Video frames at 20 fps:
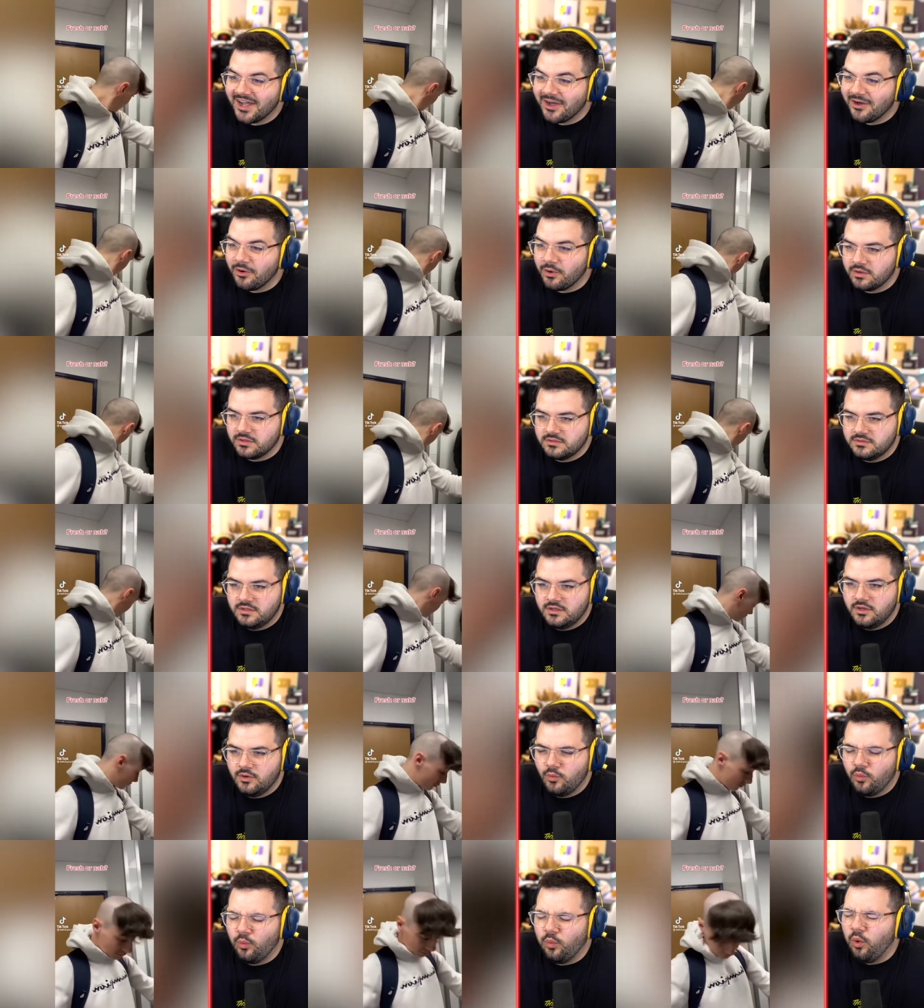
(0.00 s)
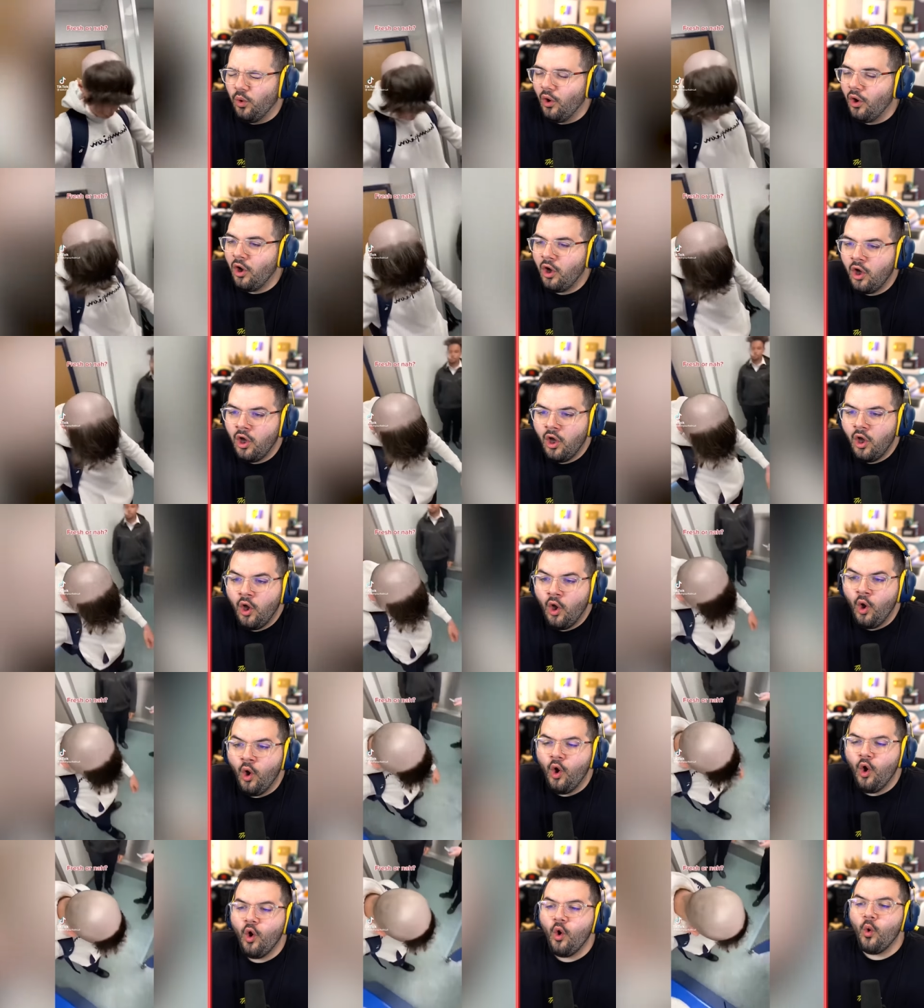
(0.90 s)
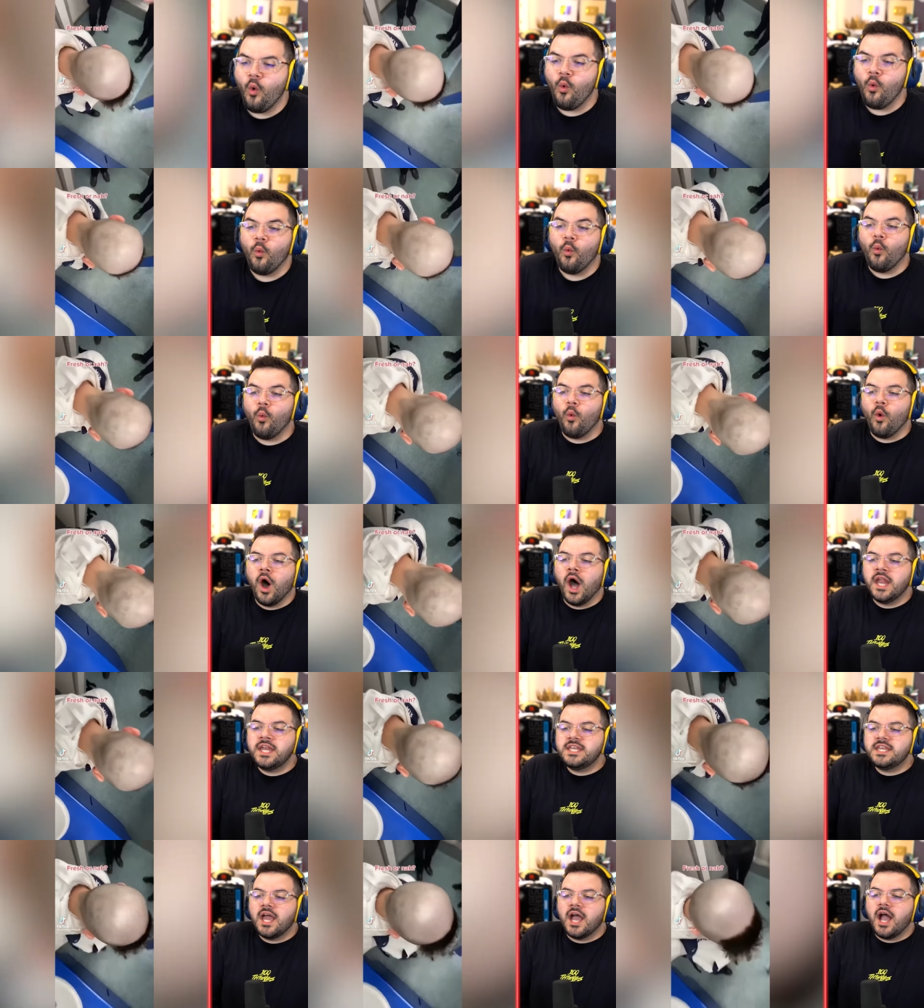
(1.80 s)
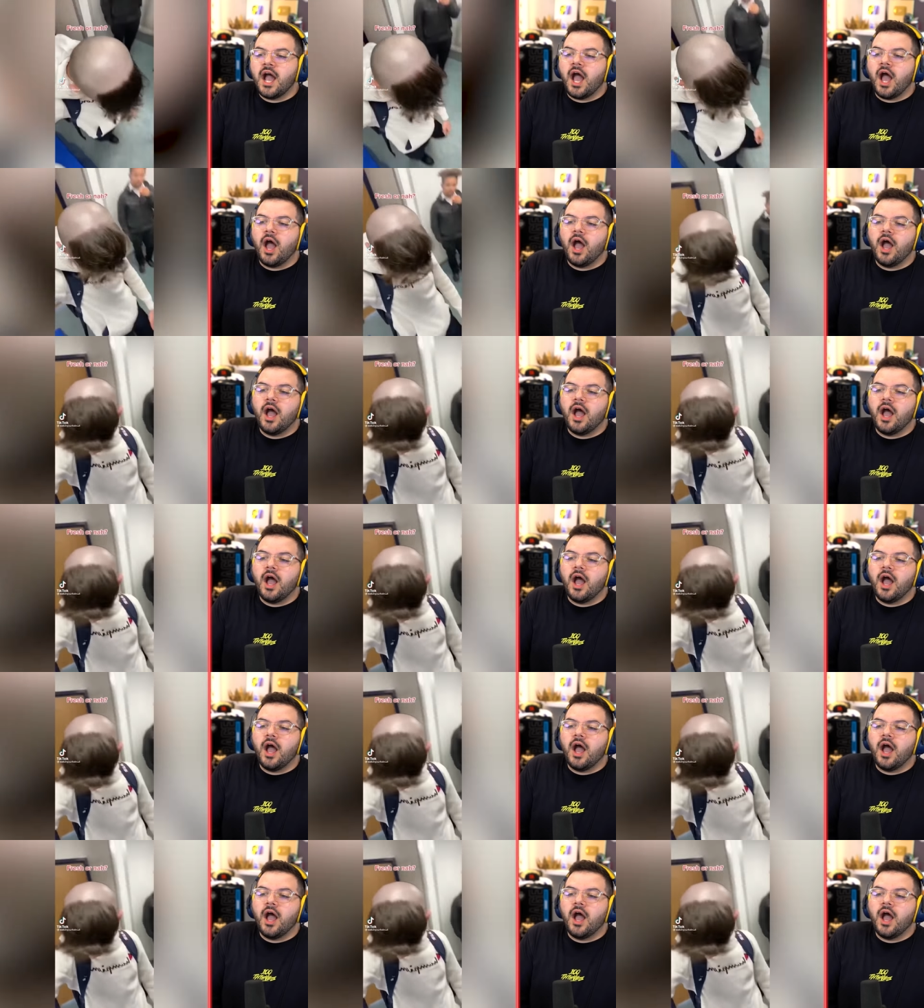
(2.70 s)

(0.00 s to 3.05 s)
oh. dude. My what? gut is insane. What? Shout out to my barber,